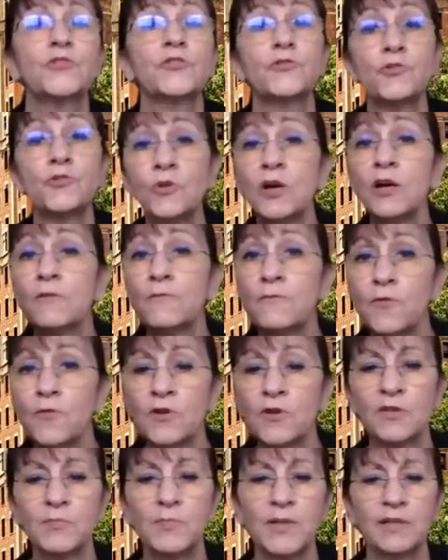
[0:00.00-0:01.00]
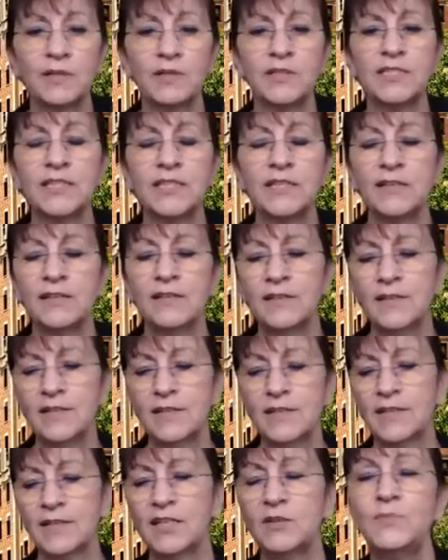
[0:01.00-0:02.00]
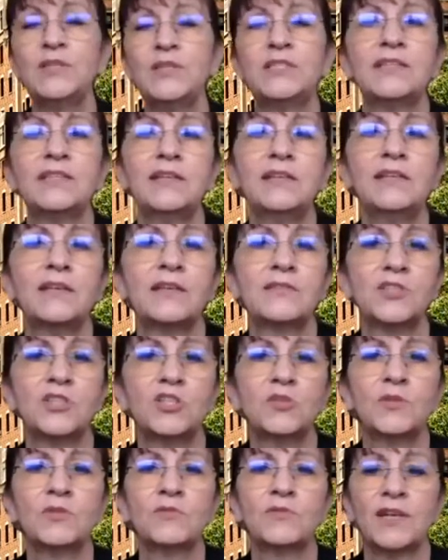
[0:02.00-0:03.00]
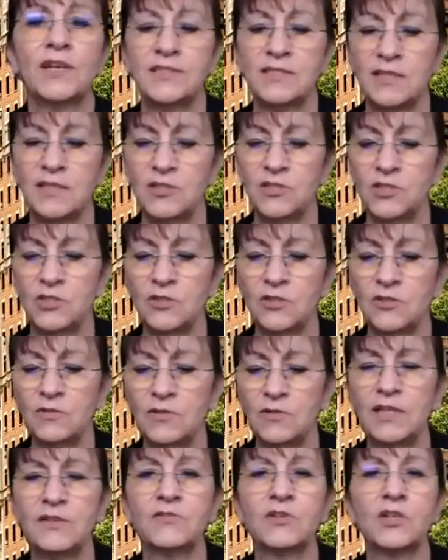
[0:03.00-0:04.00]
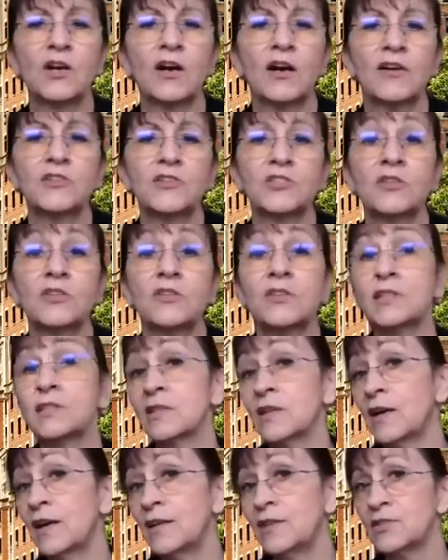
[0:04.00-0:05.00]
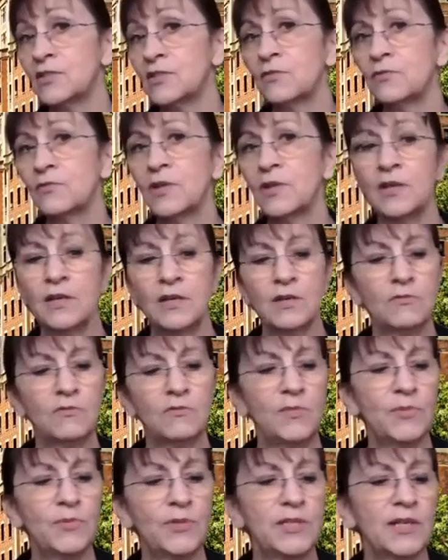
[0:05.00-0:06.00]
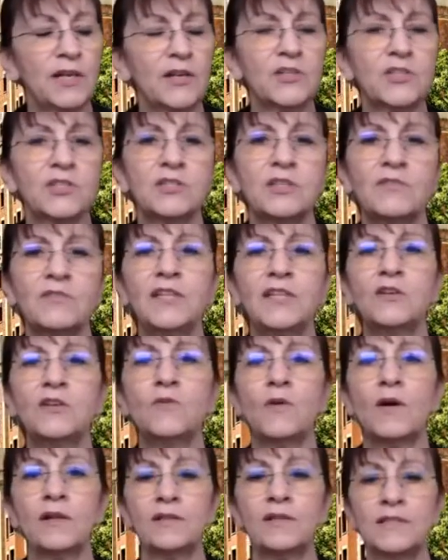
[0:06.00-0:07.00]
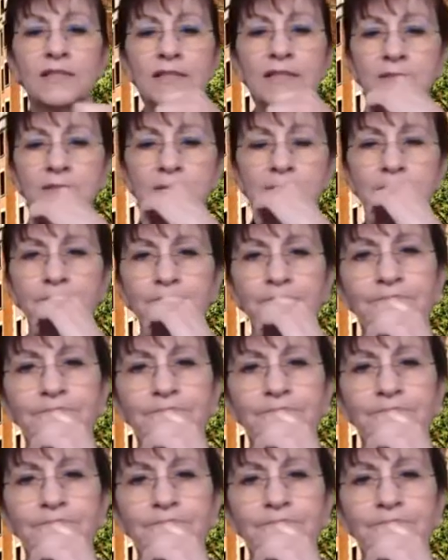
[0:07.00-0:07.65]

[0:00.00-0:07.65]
through affordability can be seen as a human rights issue in regards to these kinds of reproduction of inequalities.